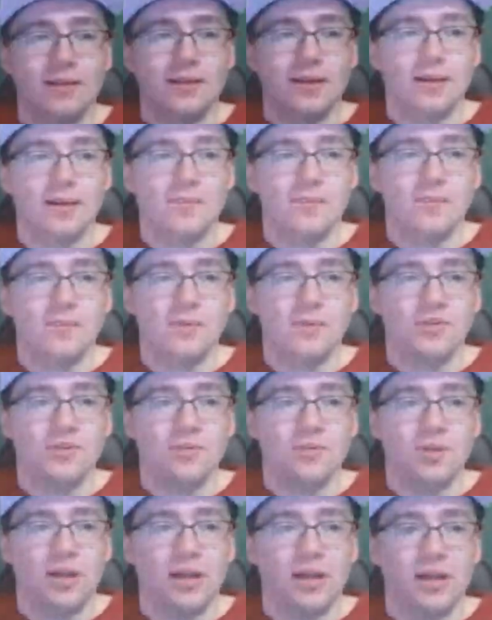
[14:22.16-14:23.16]
go,
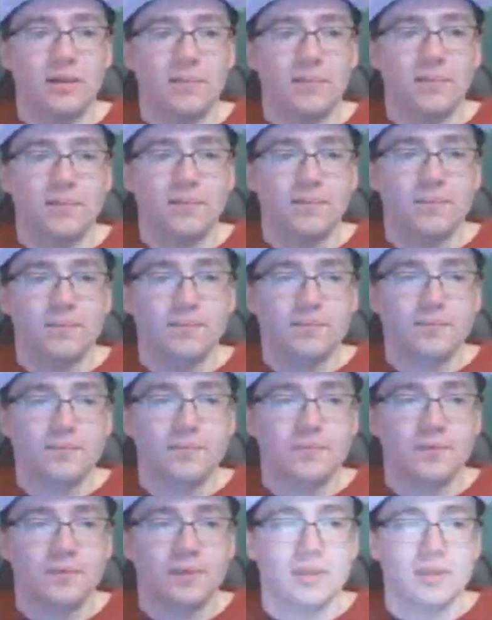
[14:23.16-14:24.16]
multiply it.
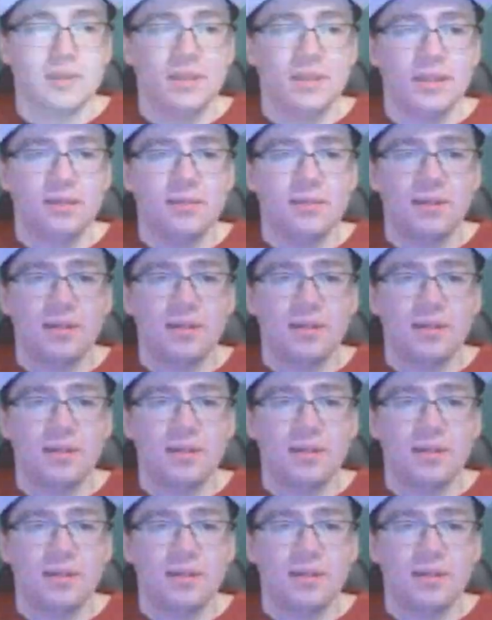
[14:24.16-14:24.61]
There we